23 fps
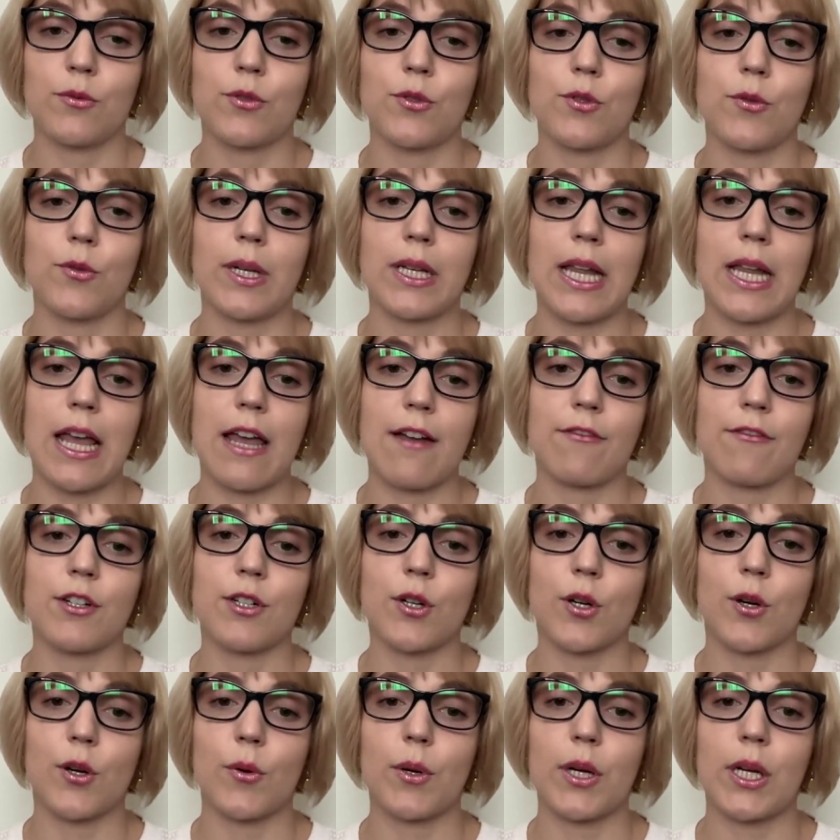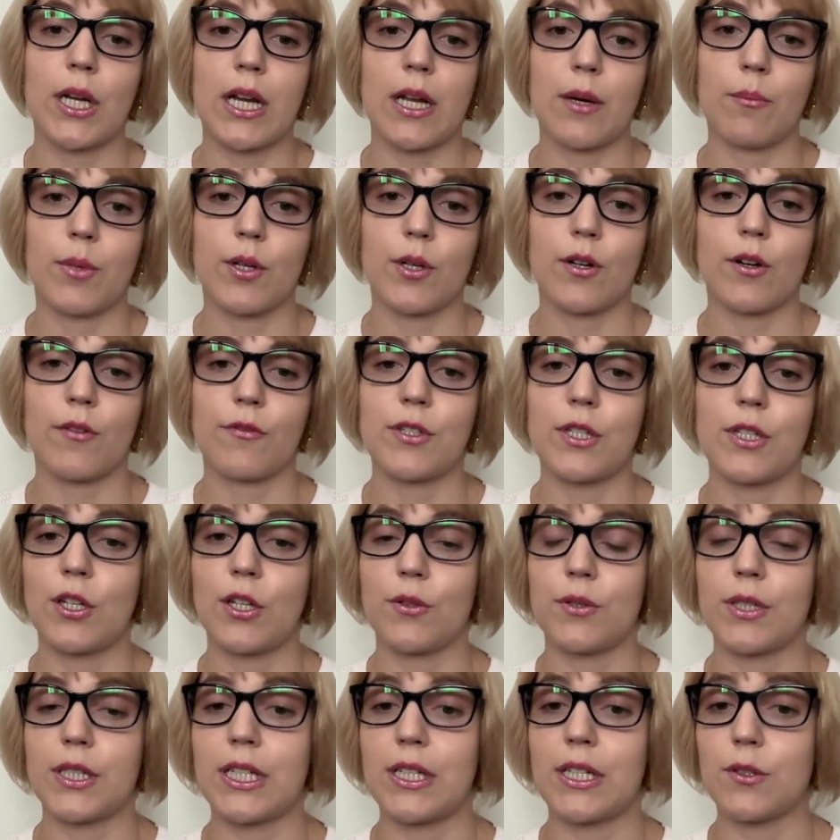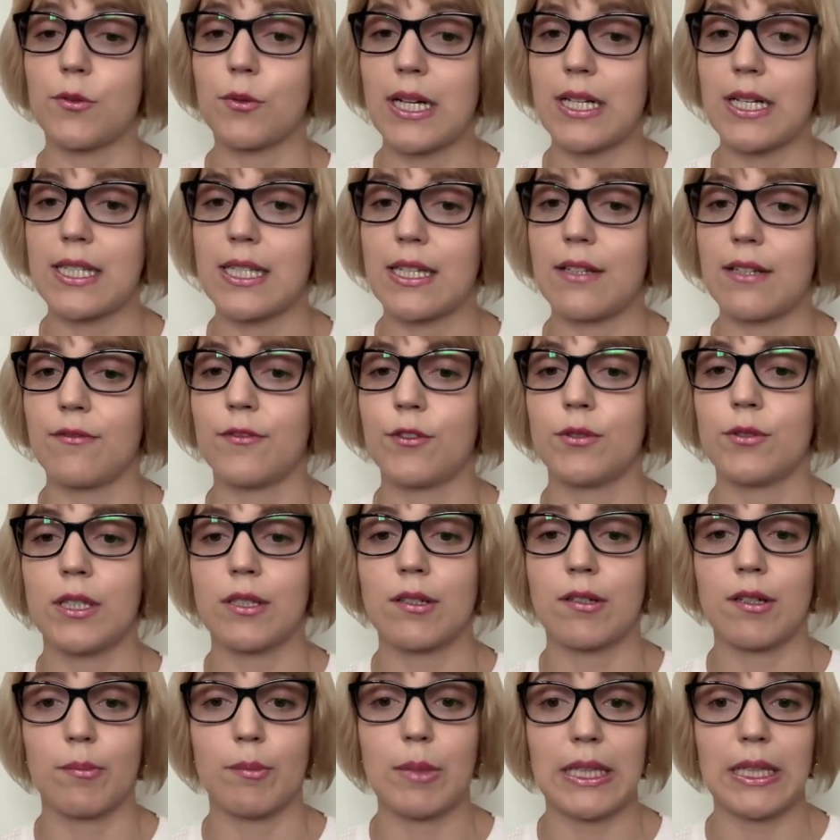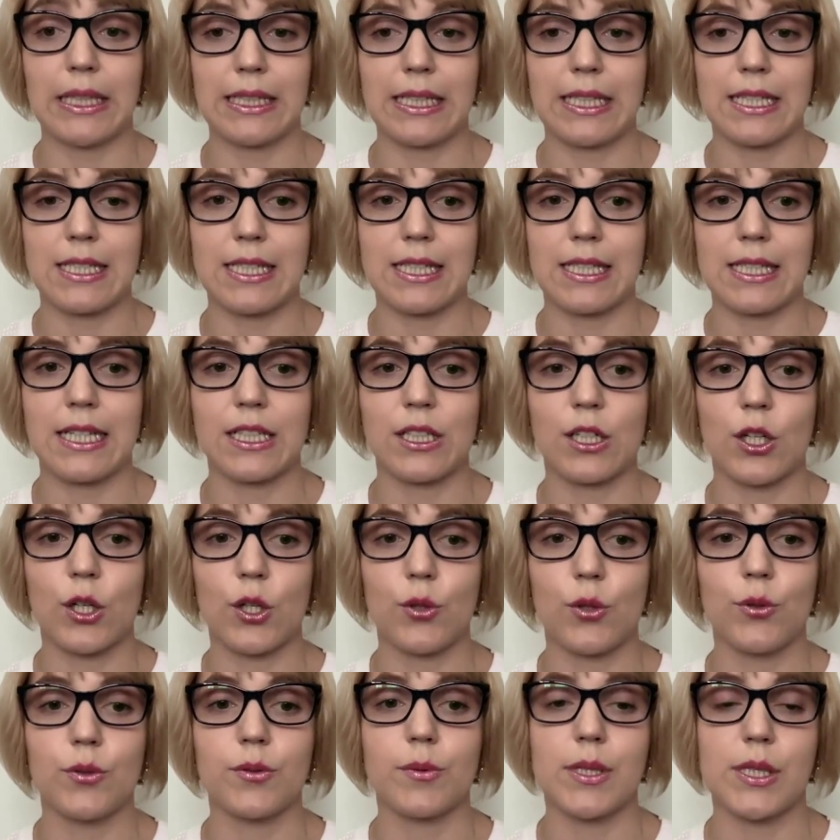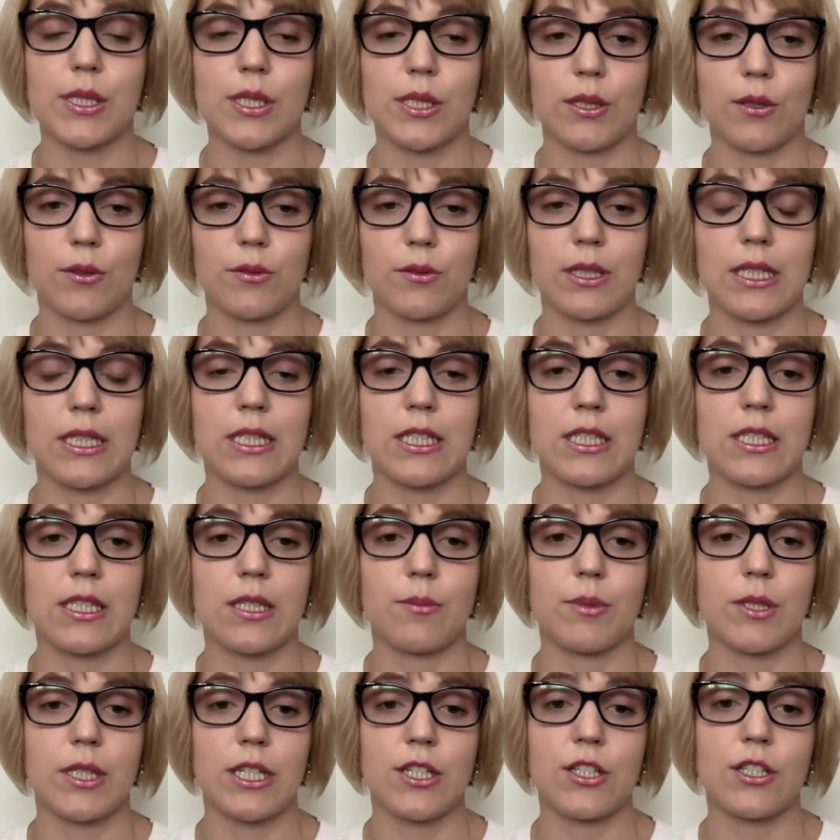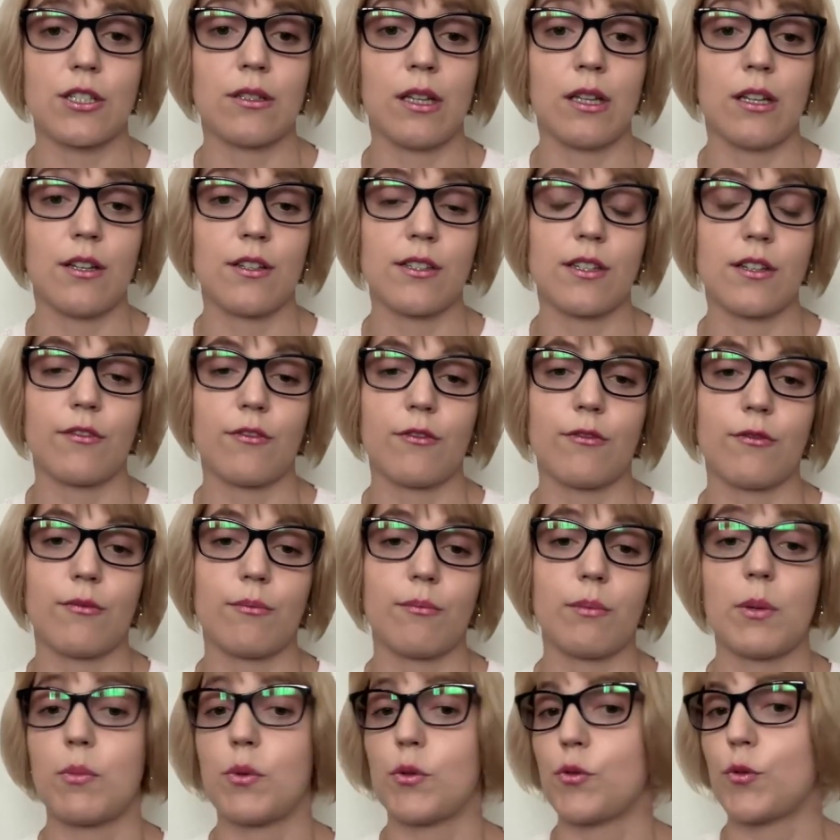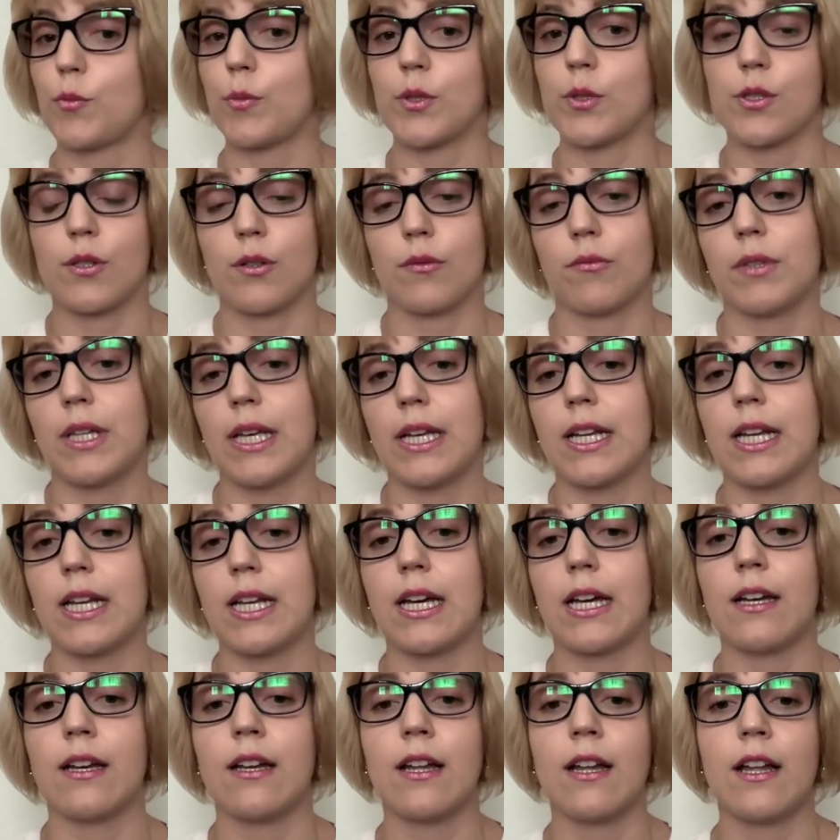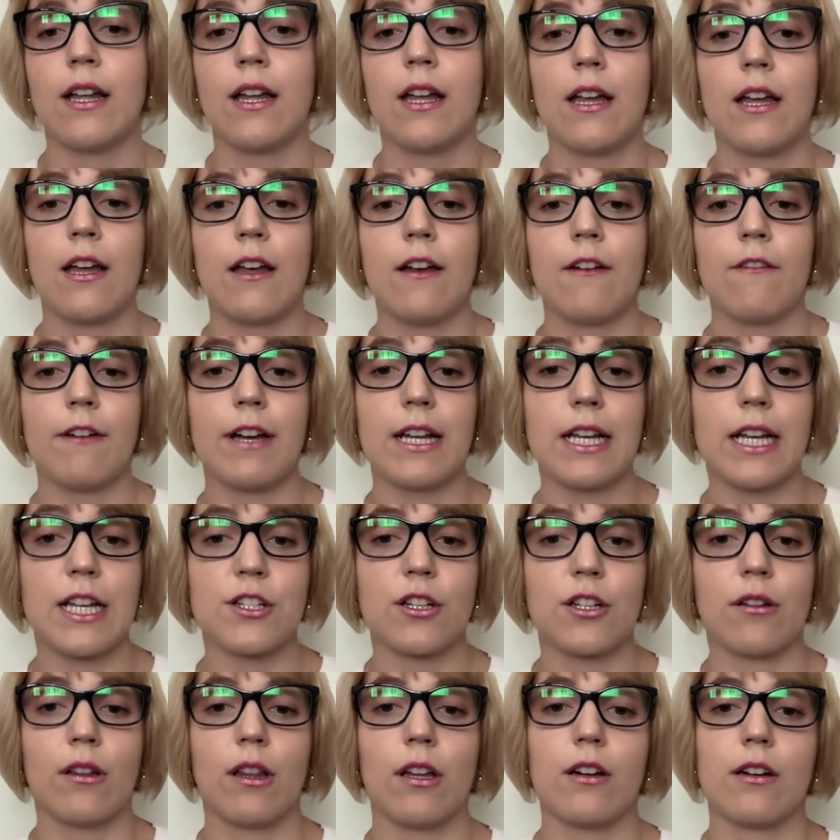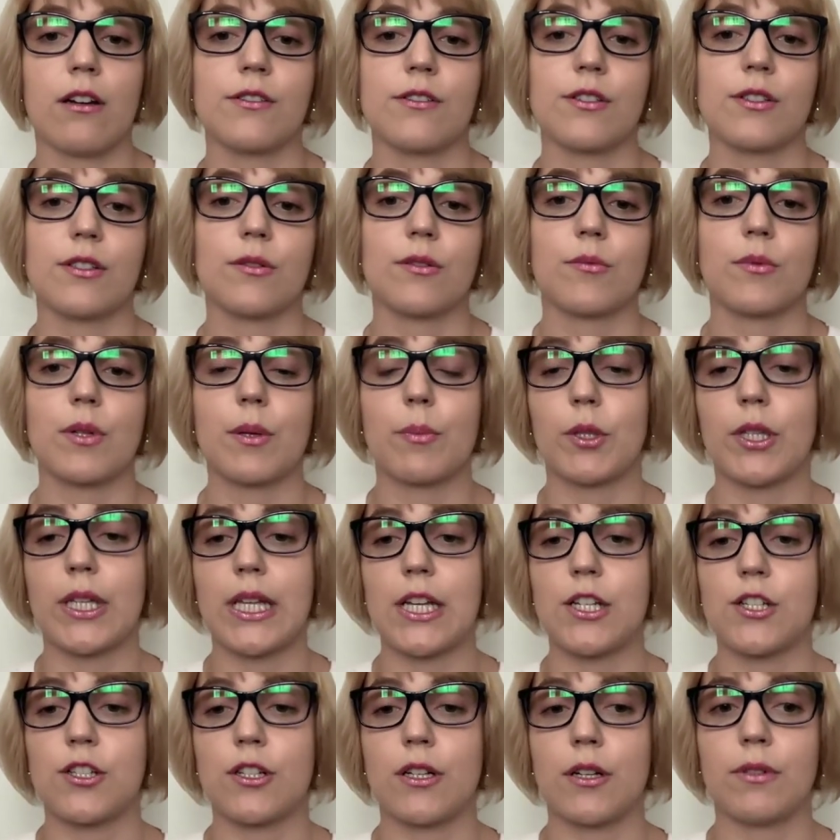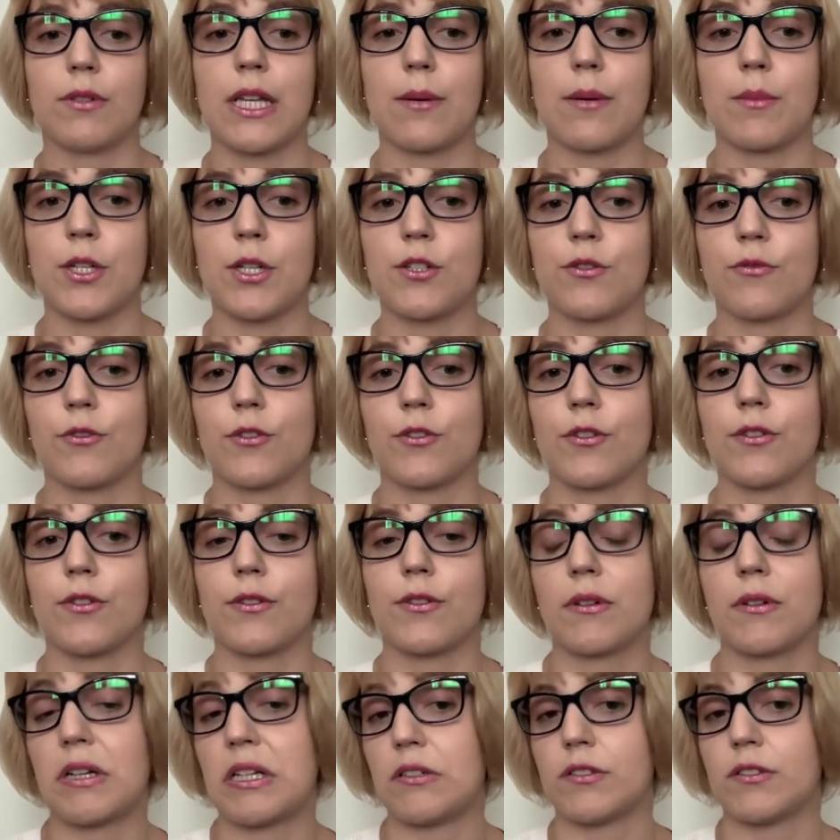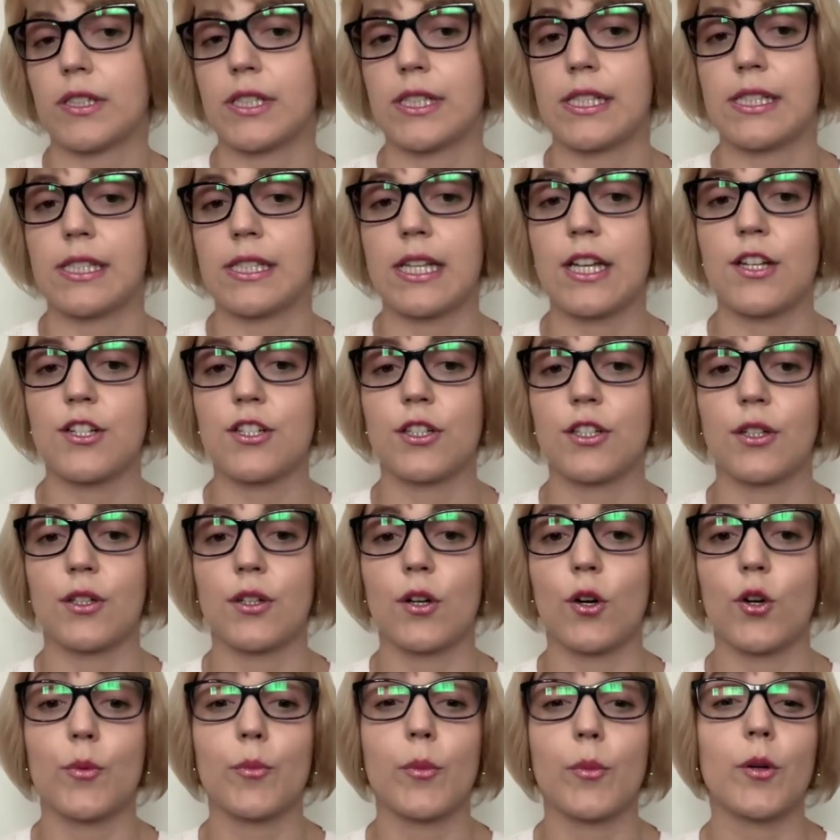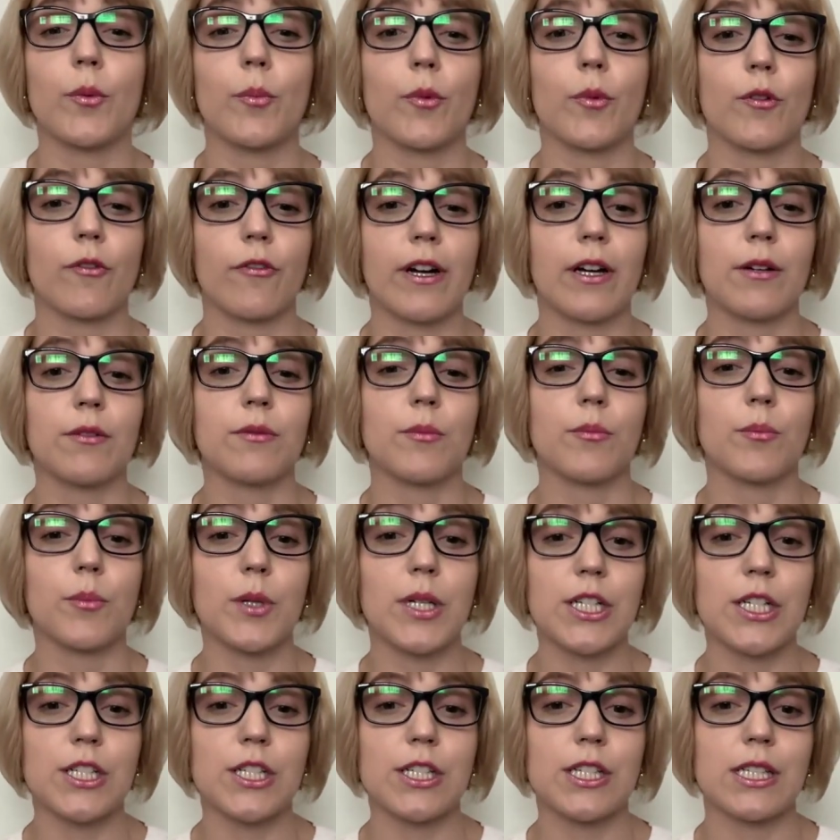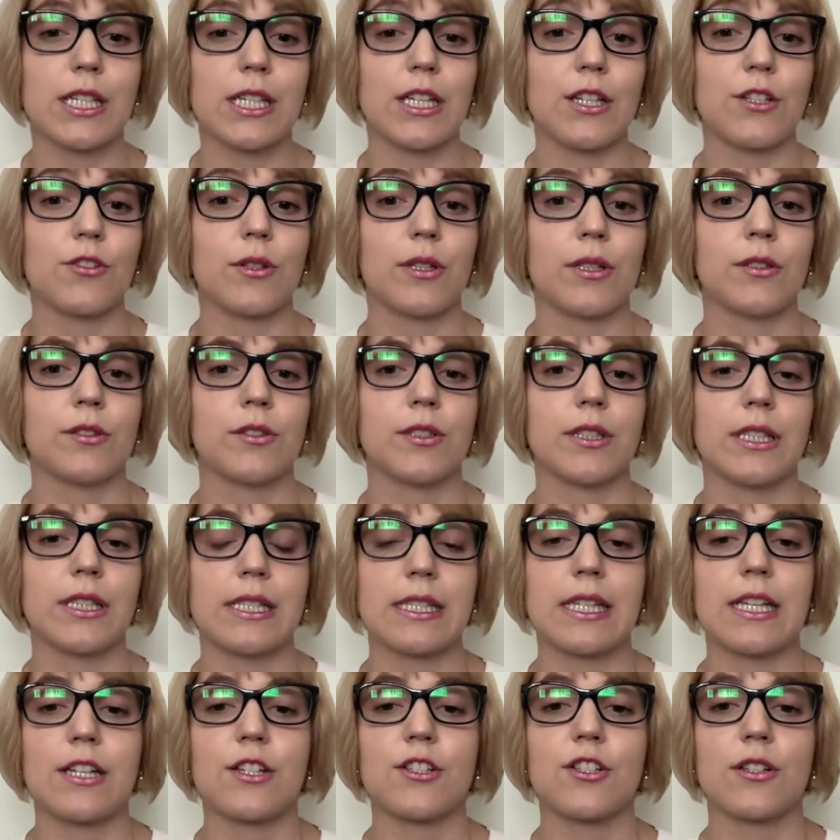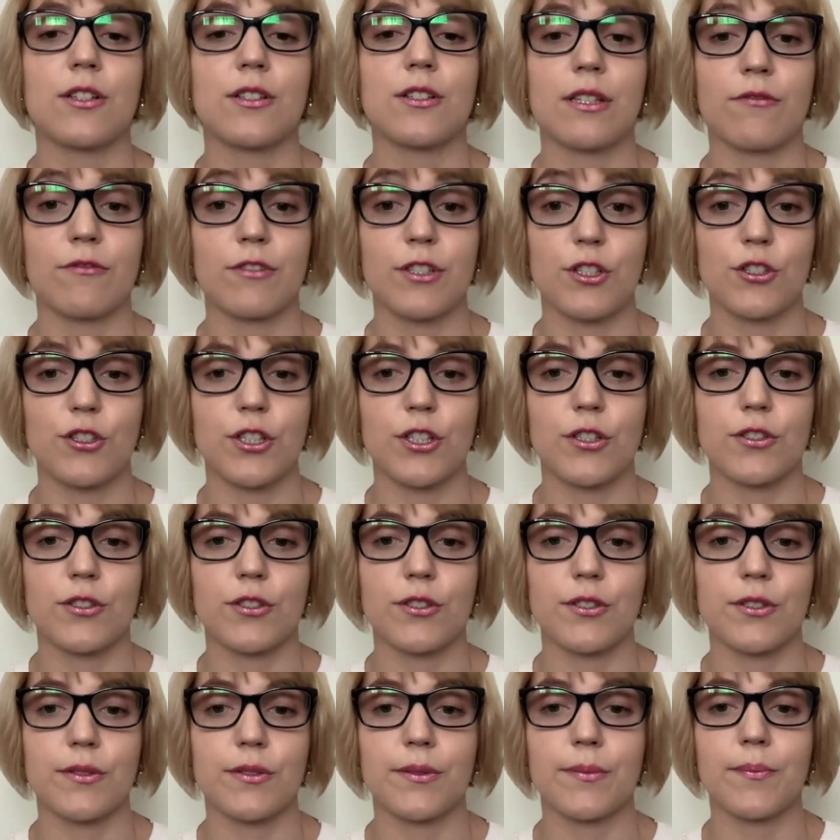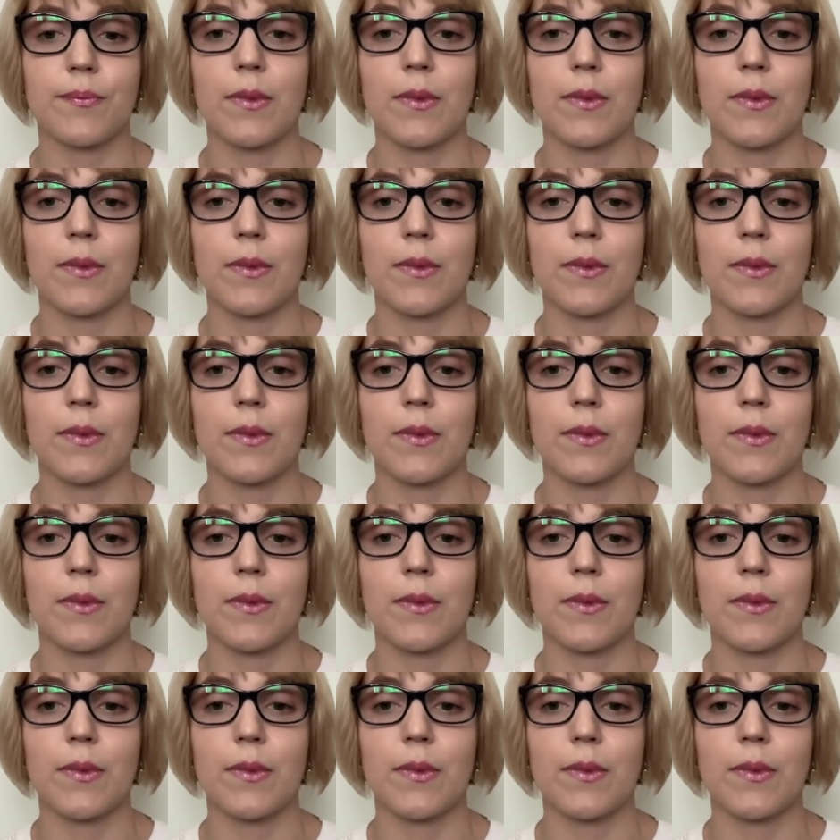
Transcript: to an ever-growing number of security threats and vulnerabilities that could result in the substantial loss of people's personal data, financial loss, reputational damage for an organization, or more profound breaches into an organization's infrastructure.